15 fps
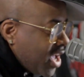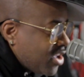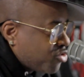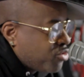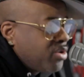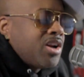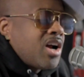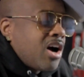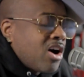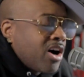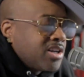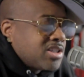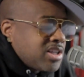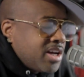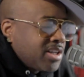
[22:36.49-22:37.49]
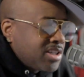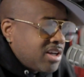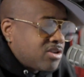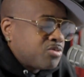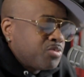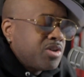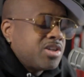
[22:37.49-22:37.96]
treat our artists like that,
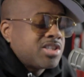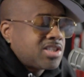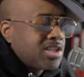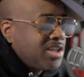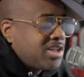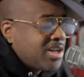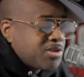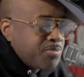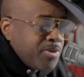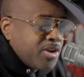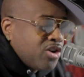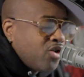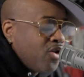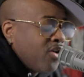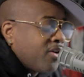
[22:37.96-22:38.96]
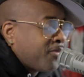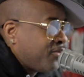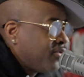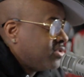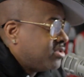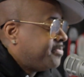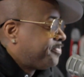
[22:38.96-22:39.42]
because we're a city that's been going
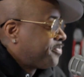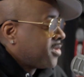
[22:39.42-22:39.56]
for